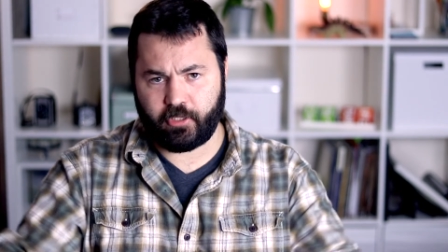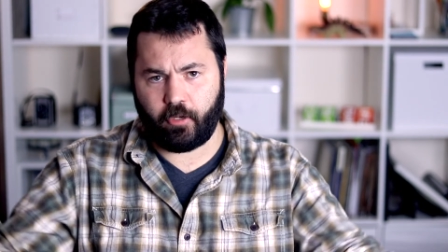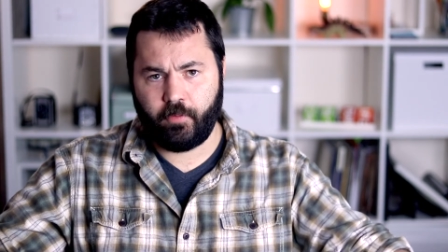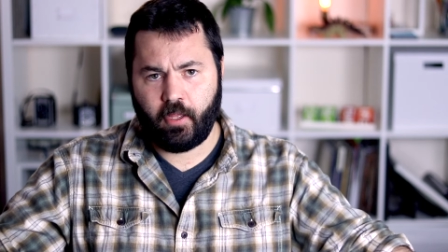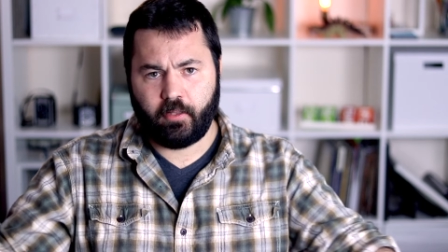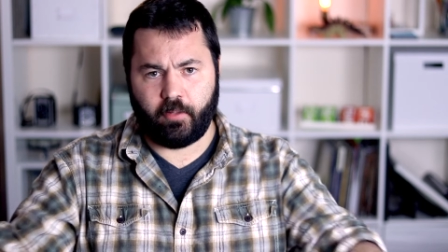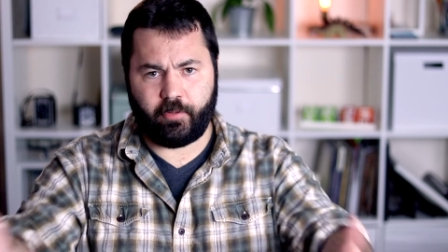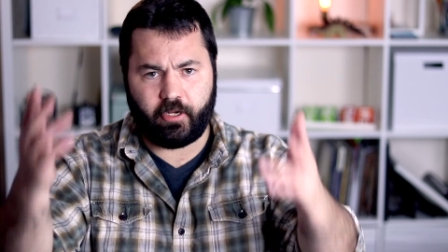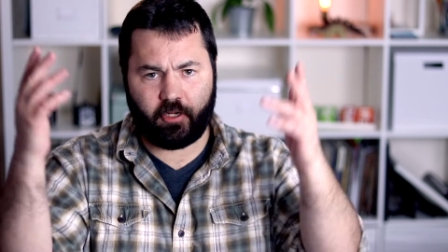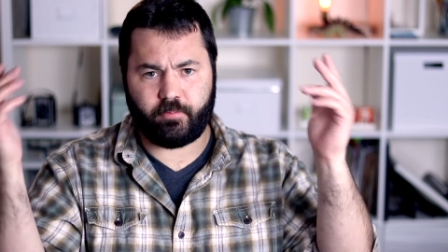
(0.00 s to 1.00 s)
So let
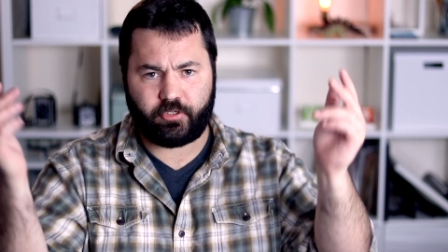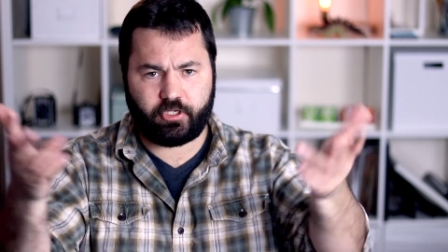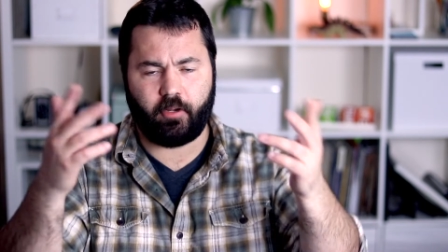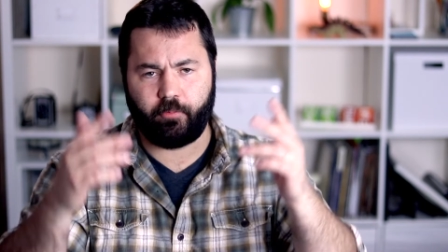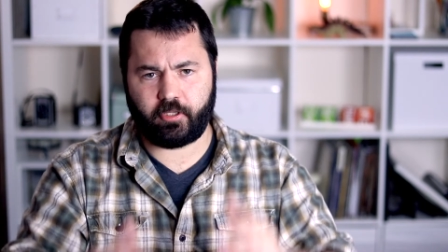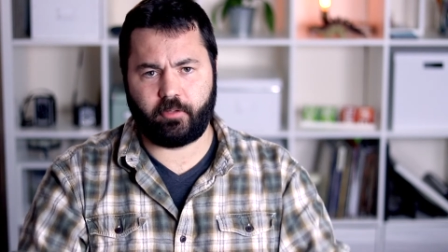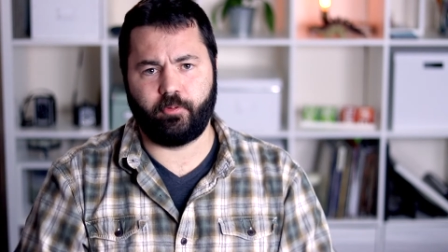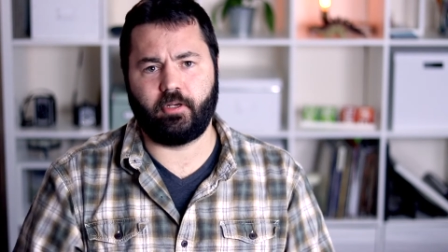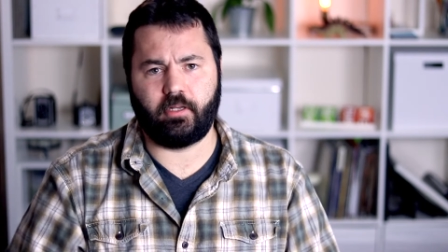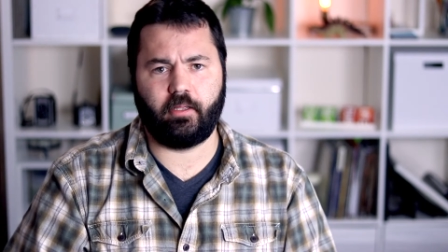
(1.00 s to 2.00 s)
me hear them, share them with the
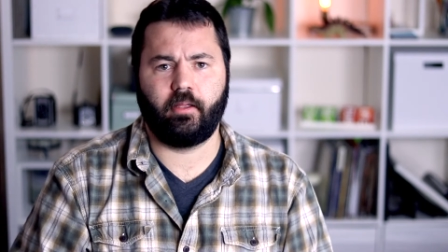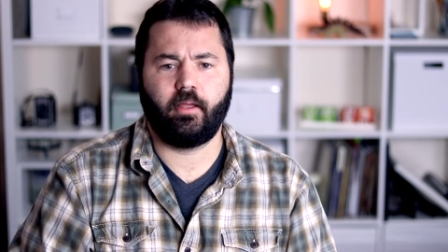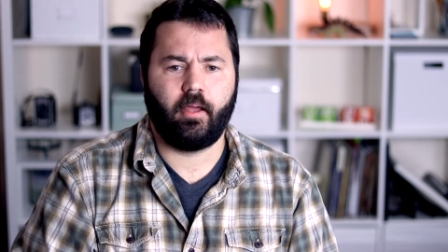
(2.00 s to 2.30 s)
community.